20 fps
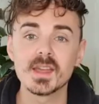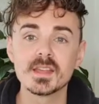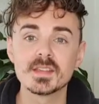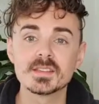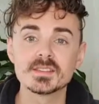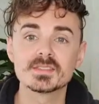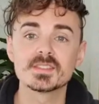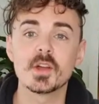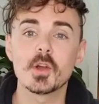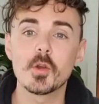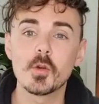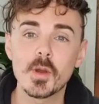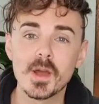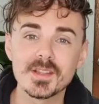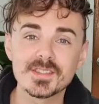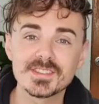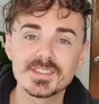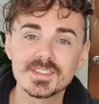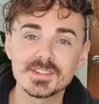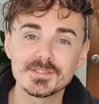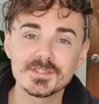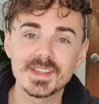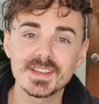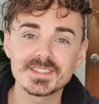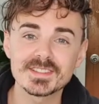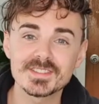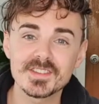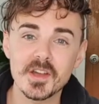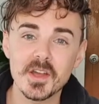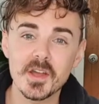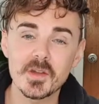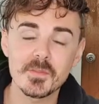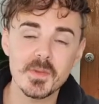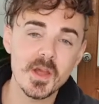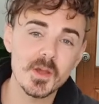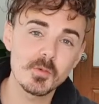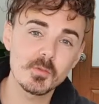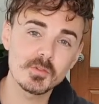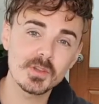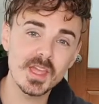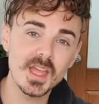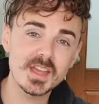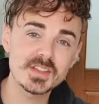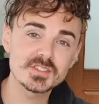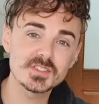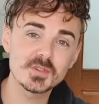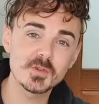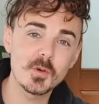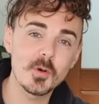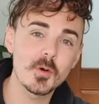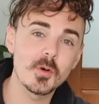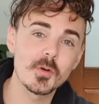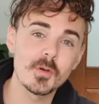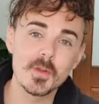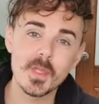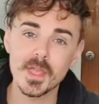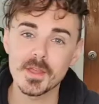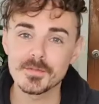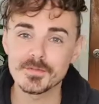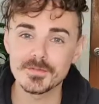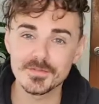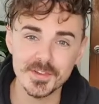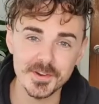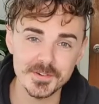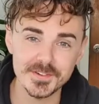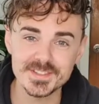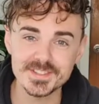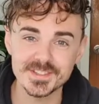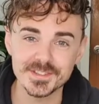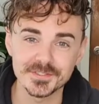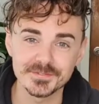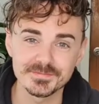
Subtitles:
So until next time, I will catch you all very soon.